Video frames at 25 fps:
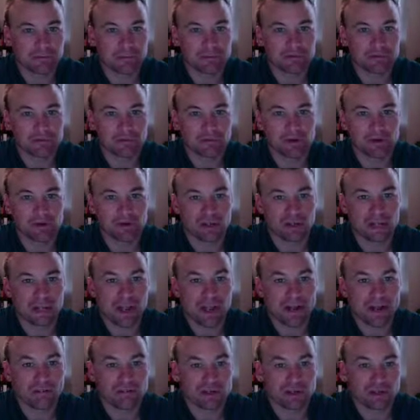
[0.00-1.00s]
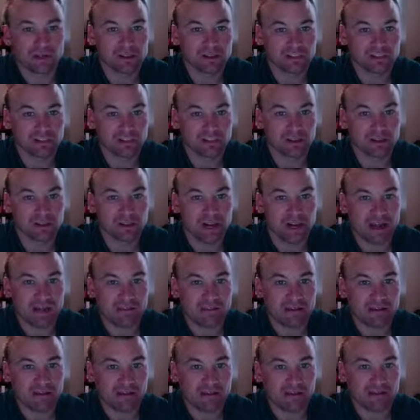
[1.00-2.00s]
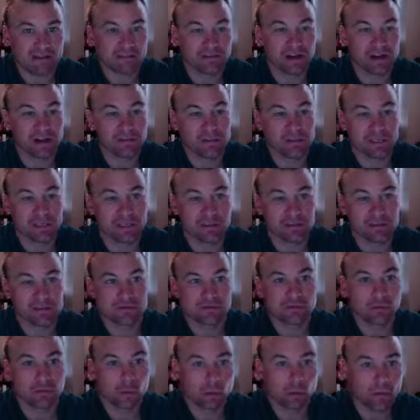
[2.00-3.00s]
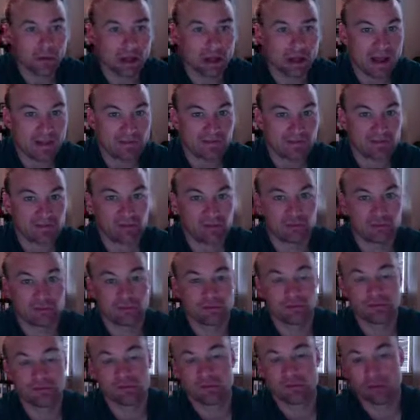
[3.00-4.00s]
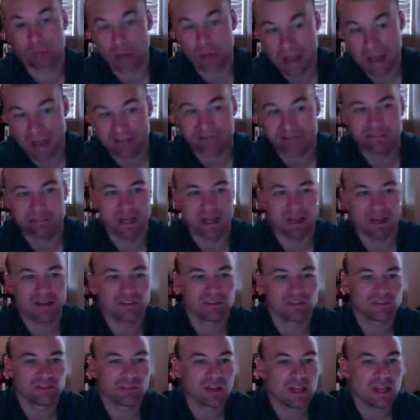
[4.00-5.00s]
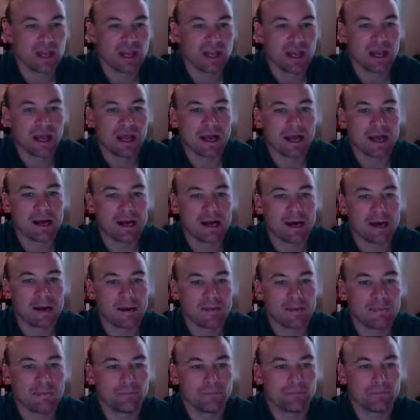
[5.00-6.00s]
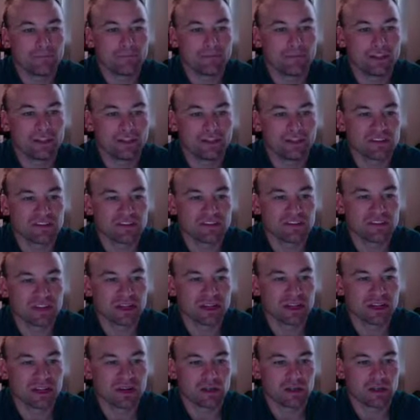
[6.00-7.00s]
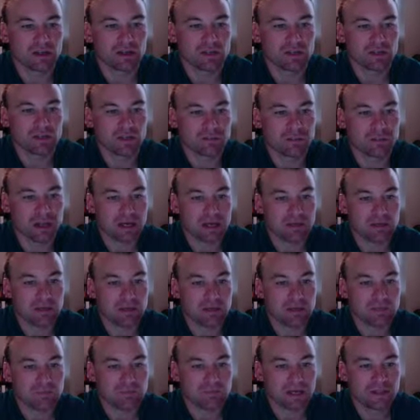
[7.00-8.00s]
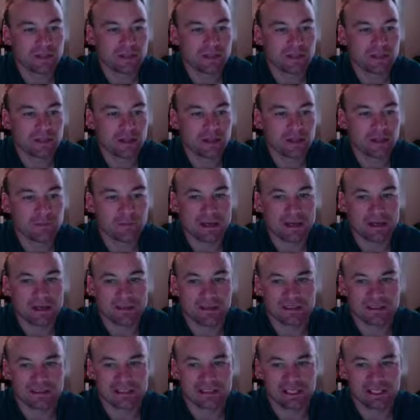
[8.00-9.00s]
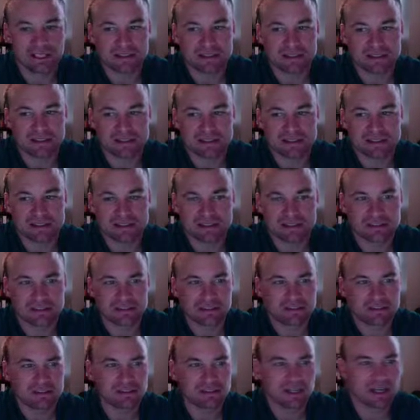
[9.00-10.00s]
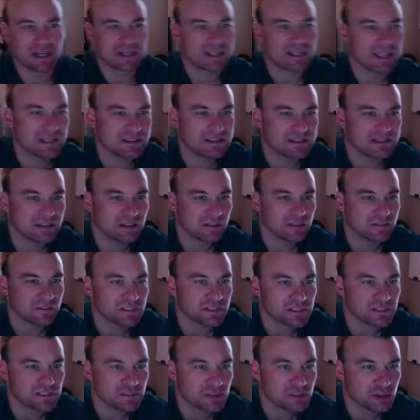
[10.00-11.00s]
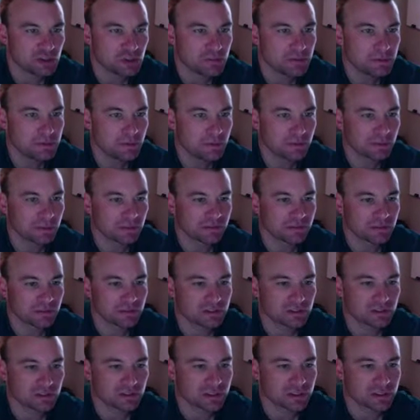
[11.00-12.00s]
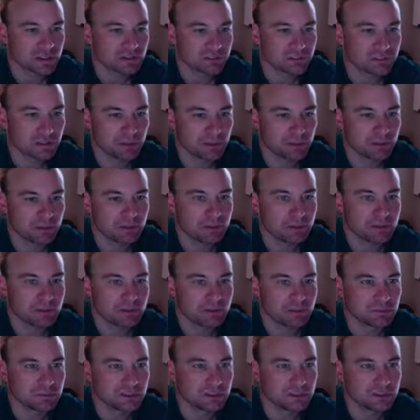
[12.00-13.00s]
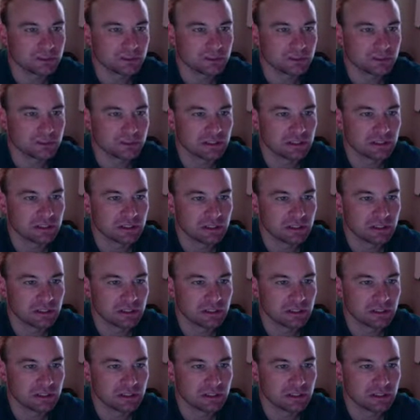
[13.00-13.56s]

the front, on a half acre, just over half acre, five bedrooms, four baths, two half baths. Um, this is a, a Griffin model, um, and it looks like this is, I can't tell if this is to be built or if it's already built. Let me see here.